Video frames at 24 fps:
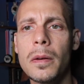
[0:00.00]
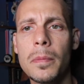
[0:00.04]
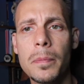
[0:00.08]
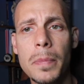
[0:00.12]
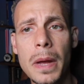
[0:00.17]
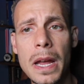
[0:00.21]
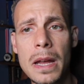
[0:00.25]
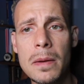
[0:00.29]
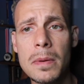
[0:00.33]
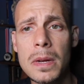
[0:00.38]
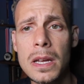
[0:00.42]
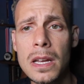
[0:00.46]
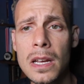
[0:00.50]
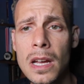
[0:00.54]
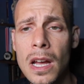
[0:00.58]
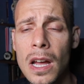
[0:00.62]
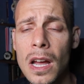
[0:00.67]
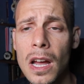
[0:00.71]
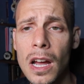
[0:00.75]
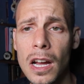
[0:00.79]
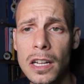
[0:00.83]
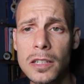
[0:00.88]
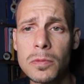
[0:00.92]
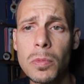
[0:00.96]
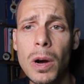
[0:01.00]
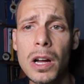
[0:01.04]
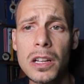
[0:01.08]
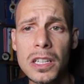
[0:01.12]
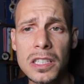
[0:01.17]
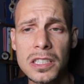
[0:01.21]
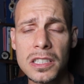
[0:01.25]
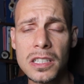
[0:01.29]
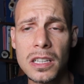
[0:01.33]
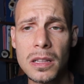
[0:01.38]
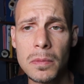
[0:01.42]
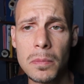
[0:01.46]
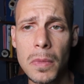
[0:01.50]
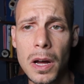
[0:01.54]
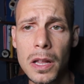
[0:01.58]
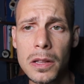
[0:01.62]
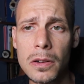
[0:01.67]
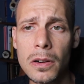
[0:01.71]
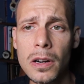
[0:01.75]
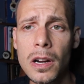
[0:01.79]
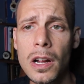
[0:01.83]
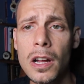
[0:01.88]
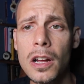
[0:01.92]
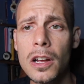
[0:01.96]
baby as well as to the
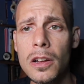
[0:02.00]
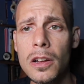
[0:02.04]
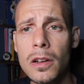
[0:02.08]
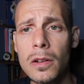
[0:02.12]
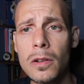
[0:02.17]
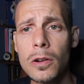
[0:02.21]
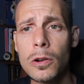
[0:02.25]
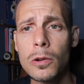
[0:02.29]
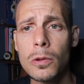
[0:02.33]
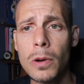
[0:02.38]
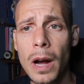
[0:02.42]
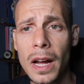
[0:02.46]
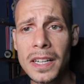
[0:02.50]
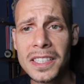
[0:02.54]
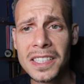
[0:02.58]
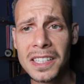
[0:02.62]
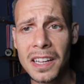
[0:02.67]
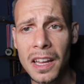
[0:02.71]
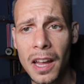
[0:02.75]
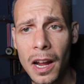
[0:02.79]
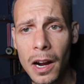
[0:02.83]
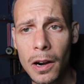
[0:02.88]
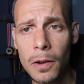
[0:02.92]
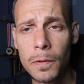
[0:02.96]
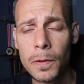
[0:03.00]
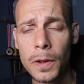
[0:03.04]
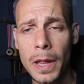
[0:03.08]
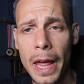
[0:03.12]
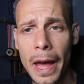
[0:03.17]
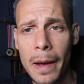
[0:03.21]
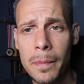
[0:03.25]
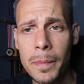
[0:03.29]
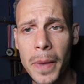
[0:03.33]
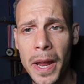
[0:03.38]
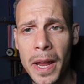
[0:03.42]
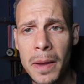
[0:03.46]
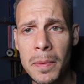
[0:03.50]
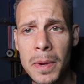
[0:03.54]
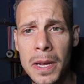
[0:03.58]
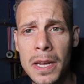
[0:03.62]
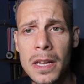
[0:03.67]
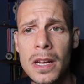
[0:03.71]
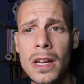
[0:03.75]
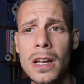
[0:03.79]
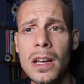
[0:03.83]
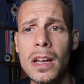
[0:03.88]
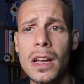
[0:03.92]
mother who has to care for that baby,